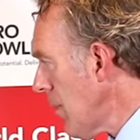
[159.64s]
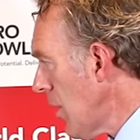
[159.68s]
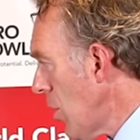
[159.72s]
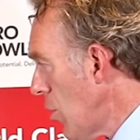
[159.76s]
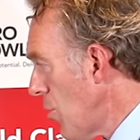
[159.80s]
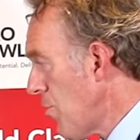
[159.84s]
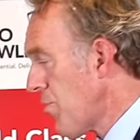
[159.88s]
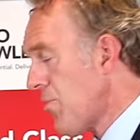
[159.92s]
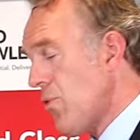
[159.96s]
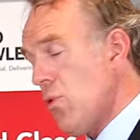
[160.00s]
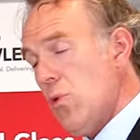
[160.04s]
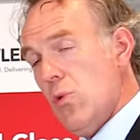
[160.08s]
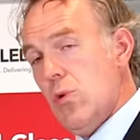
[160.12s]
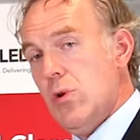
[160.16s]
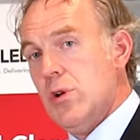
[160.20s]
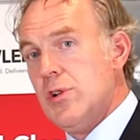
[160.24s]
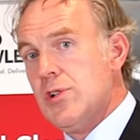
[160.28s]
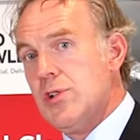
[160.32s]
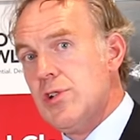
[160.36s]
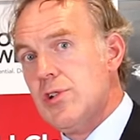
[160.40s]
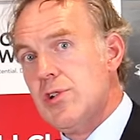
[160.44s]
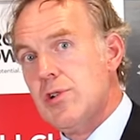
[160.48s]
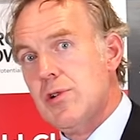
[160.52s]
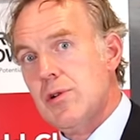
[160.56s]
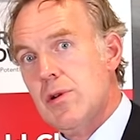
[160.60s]
Of
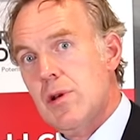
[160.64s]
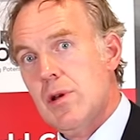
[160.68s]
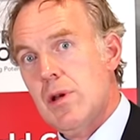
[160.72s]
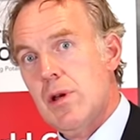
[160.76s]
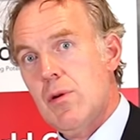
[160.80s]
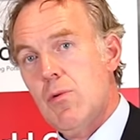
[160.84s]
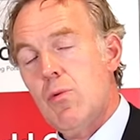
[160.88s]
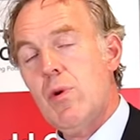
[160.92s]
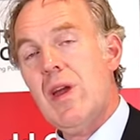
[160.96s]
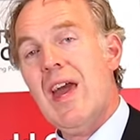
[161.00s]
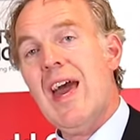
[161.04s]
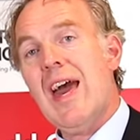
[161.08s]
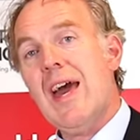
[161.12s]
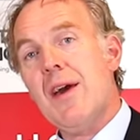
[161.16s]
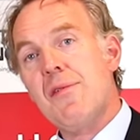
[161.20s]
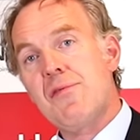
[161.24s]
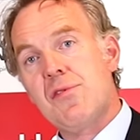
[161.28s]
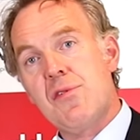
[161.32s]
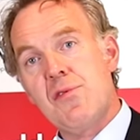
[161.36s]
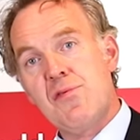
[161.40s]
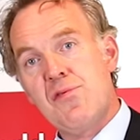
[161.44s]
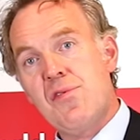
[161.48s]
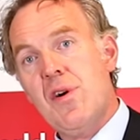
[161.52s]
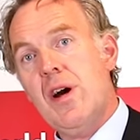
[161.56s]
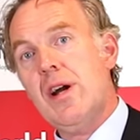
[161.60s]
course, we have
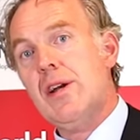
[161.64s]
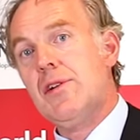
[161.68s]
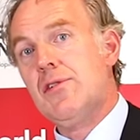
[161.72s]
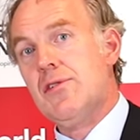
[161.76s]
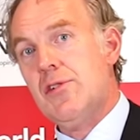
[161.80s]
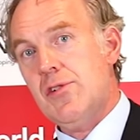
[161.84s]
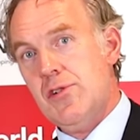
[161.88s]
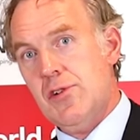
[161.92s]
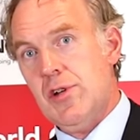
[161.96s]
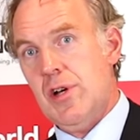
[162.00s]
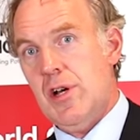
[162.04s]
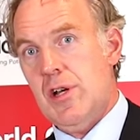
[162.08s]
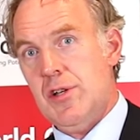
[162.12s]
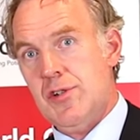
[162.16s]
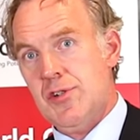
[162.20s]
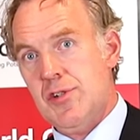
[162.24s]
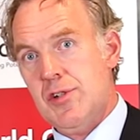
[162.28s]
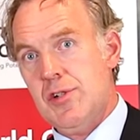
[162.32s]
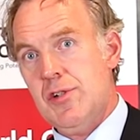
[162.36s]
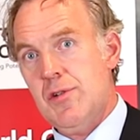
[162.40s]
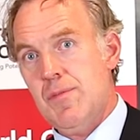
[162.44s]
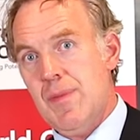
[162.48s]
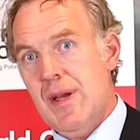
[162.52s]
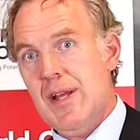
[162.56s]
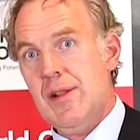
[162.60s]
defined the
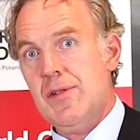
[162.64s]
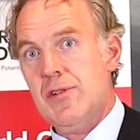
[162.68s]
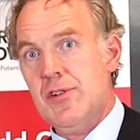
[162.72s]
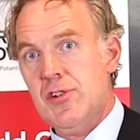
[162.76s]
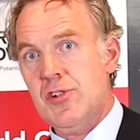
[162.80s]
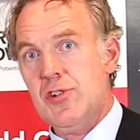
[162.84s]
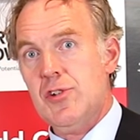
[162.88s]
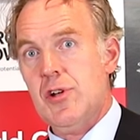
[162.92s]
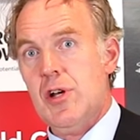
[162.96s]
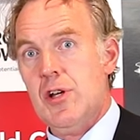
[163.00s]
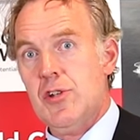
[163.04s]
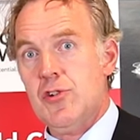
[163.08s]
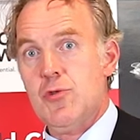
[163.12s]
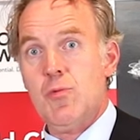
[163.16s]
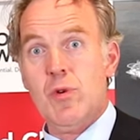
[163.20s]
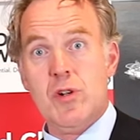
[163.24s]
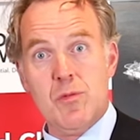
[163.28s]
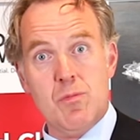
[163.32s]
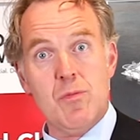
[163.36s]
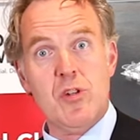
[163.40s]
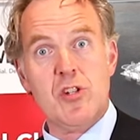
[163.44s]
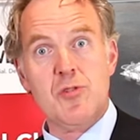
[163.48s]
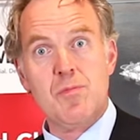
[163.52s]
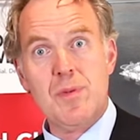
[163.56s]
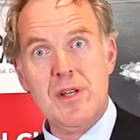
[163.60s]
task, the maintenance task,
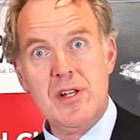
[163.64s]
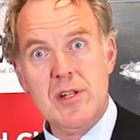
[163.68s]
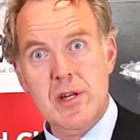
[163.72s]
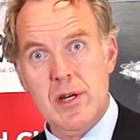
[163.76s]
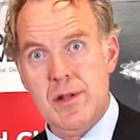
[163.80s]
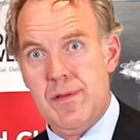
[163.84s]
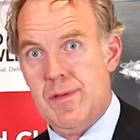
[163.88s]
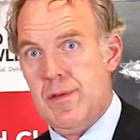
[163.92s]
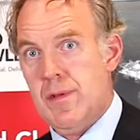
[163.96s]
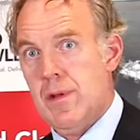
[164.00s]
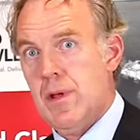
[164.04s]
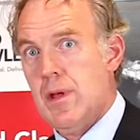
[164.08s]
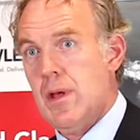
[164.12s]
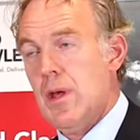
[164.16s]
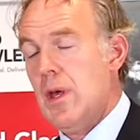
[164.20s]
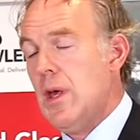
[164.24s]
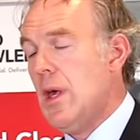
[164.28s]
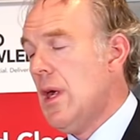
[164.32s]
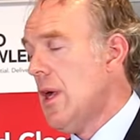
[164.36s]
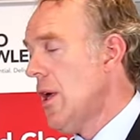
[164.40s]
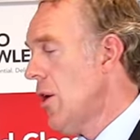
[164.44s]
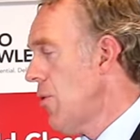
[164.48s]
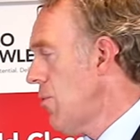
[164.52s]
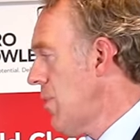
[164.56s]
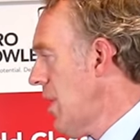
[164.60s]
what must be done.
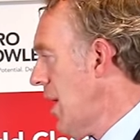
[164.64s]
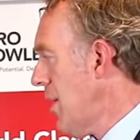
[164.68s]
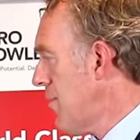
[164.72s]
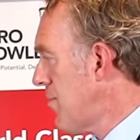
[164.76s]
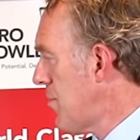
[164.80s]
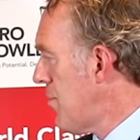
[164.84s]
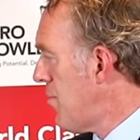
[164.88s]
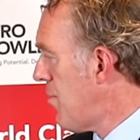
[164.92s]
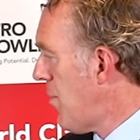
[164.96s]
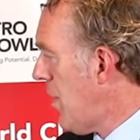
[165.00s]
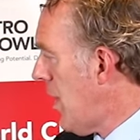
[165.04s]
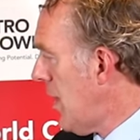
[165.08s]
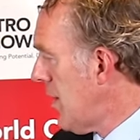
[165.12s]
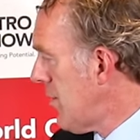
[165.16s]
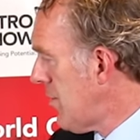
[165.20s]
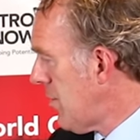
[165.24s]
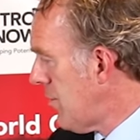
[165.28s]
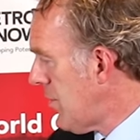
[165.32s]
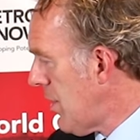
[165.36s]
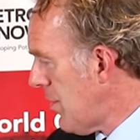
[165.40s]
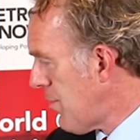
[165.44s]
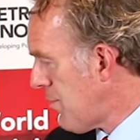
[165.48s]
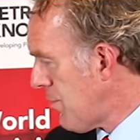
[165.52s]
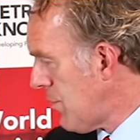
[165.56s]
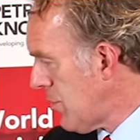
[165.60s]
We have defined the
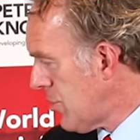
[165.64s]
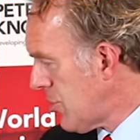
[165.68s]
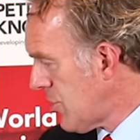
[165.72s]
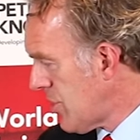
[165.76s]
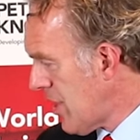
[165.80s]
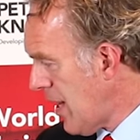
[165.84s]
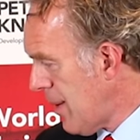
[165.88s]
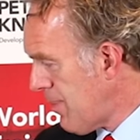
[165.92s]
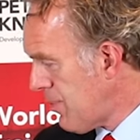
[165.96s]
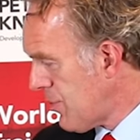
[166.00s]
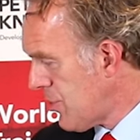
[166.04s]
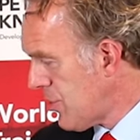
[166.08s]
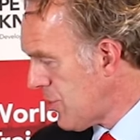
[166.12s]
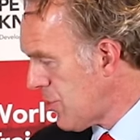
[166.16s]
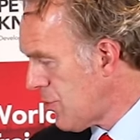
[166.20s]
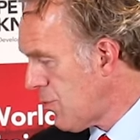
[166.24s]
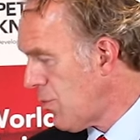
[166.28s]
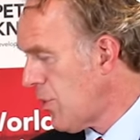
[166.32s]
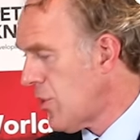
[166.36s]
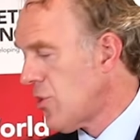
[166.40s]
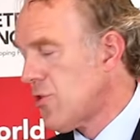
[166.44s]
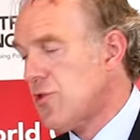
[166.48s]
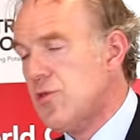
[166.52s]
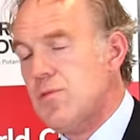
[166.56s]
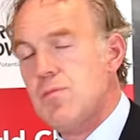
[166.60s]
different steps
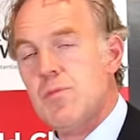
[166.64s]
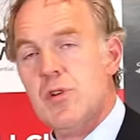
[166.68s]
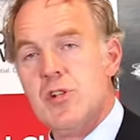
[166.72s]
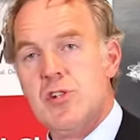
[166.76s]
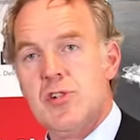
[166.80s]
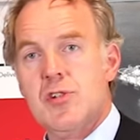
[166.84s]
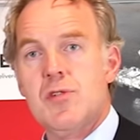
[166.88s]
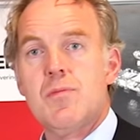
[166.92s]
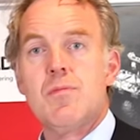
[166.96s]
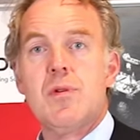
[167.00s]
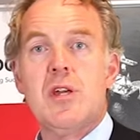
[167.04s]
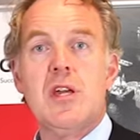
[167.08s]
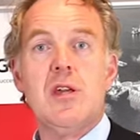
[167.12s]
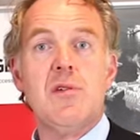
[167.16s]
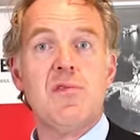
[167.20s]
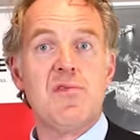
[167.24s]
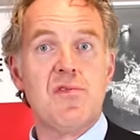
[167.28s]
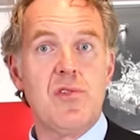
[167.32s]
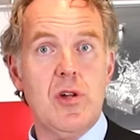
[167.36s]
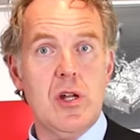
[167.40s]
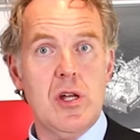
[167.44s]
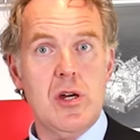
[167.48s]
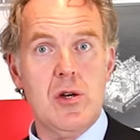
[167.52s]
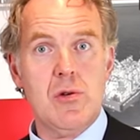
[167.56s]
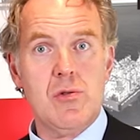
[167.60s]
which must be
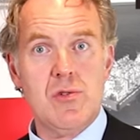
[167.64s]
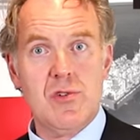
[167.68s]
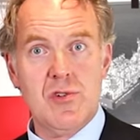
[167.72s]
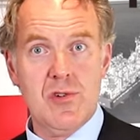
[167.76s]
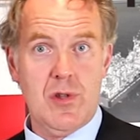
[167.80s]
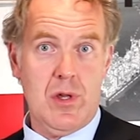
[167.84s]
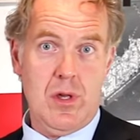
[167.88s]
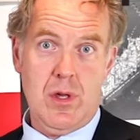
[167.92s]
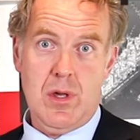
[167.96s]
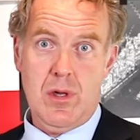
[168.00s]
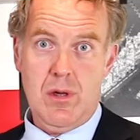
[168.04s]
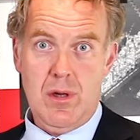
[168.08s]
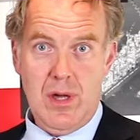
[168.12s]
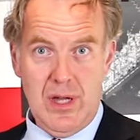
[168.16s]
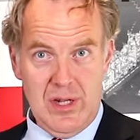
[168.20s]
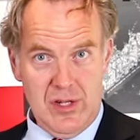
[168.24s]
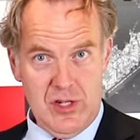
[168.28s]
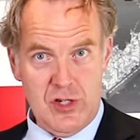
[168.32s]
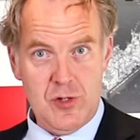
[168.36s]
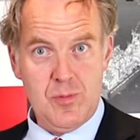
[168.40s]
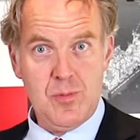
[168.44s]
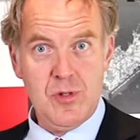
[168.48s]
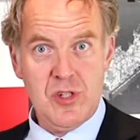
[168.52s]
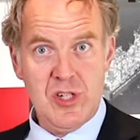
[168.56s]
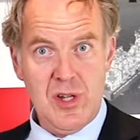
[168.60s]
followed in
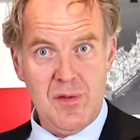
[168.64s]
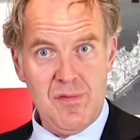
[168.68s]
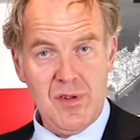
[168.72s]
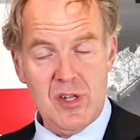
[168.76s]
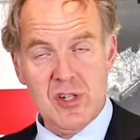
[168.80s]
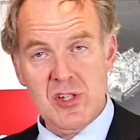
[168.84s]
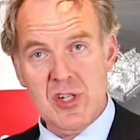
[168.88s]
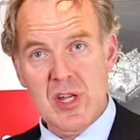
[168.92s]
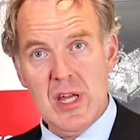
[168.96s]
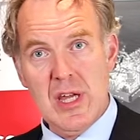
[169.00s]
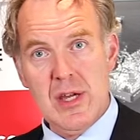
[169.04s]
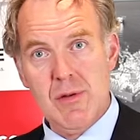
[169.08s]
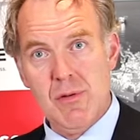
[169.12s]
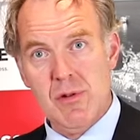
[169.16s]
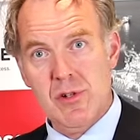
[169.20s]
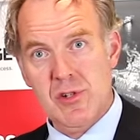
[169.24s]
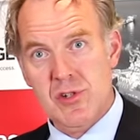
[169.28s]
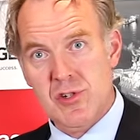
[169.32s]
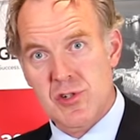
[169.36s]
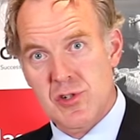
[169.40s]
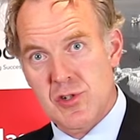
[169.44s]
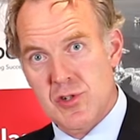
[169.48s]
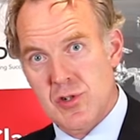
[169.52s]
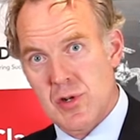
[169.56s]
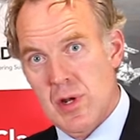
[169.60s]
the specific
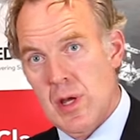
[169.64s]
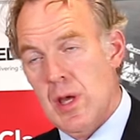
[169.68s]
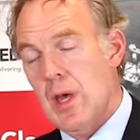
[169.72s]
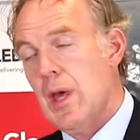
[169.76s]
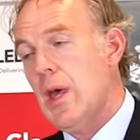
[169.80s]
sequence.